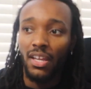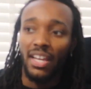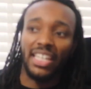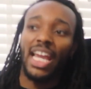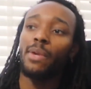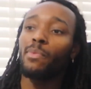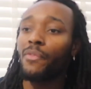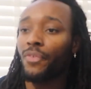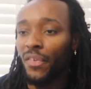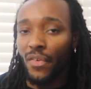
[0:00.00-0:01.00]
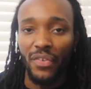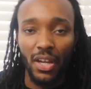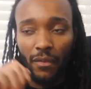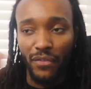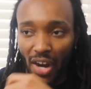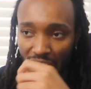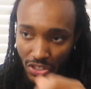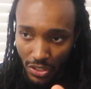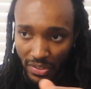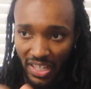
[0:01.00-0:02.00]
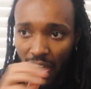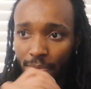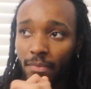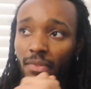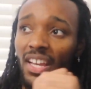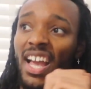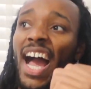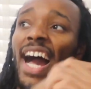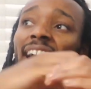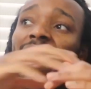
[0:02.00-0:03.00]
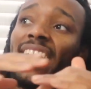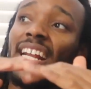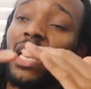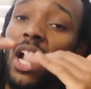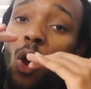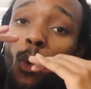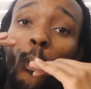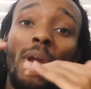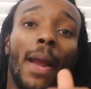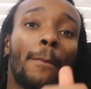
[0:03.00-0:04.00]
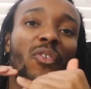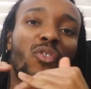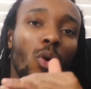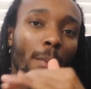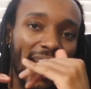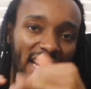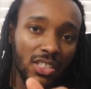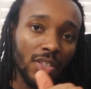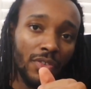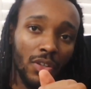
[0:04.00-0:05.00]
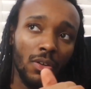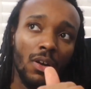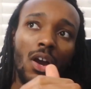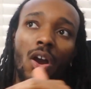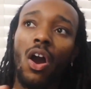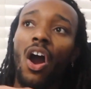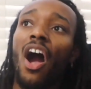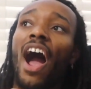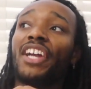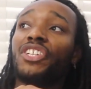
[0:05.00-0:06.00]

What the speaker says: Again, went through everything, fine-tuned it, and then a week before my interview, I